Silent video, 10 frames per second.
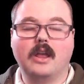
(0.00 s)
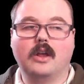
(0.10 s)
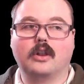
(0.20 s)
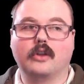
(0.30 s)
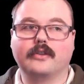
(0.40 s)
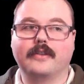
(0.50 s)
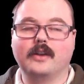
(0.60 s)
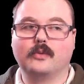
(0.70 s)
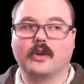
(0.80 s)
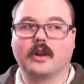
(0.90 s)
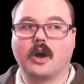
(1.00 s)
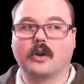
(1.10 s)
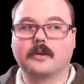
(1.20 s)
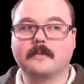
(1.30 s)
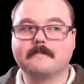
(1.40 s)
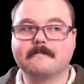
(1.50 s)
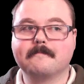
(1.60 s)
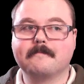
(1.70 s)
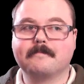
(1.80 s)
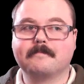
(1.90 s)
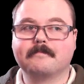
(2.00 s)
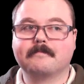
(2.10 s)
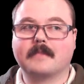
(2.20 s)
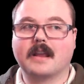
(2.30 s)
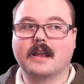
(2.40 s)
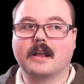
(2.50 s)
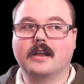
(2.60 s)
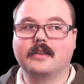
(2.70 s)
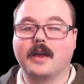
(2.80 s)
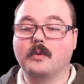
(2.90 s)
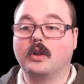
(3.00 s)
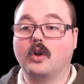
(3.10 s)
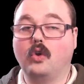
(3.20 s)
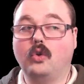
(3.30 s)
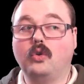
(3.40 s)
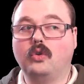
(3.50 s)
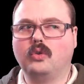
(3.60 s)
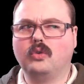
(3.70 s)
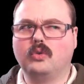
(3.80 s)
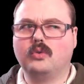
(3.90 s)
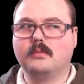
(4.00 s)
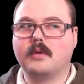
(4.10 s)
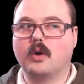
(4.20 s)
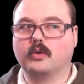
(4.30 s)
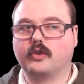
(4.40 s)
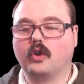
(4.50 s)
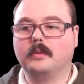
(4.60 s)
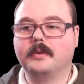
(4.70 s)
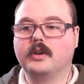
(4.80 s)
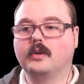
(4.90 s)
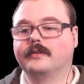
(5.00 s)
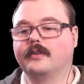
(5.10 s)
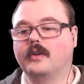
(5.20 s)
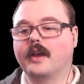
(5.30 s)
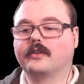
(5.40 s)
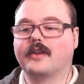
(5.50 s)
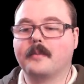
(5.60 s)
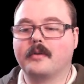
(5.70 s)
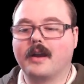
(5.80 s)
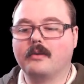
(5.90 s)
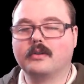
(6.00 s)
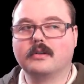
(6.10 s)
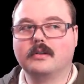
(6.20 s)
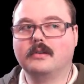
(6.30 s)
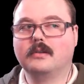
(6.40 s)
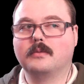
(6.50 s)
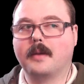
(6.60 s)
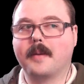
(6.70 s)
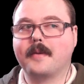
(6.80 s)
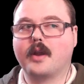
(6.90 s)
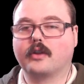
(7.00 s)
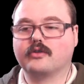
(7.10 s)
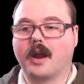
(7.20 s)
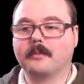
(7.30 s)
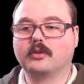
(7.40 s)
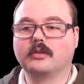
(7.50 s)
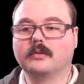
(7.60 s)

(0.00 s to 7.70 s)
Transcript: Lots of things we unlocked. They will almost all be useful next time around. Well, maybe not the traps.